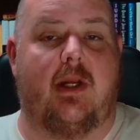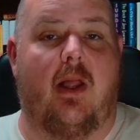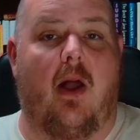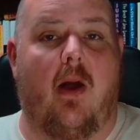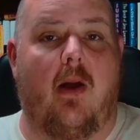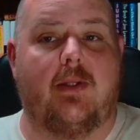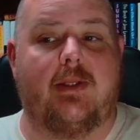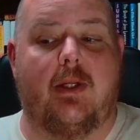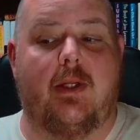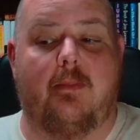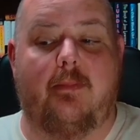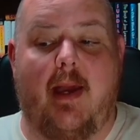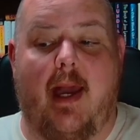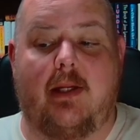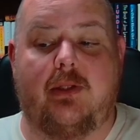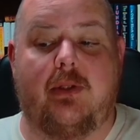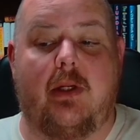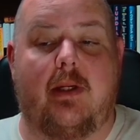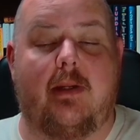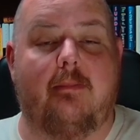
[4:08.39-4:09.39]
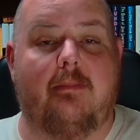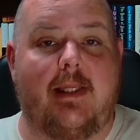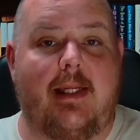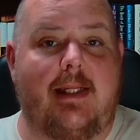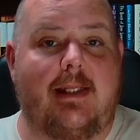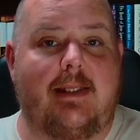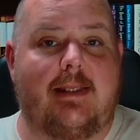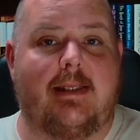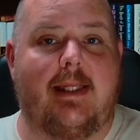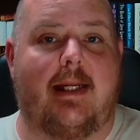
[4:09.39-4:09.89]
Also, Patrick,
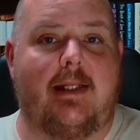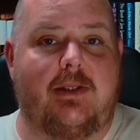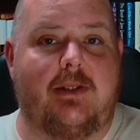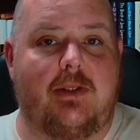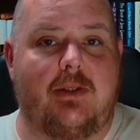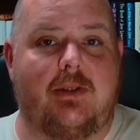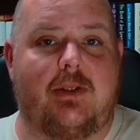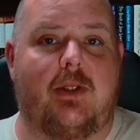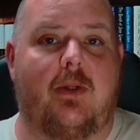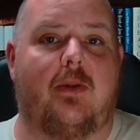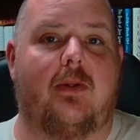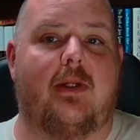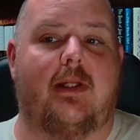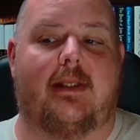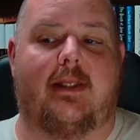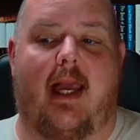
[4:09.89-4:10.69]
please cite your source.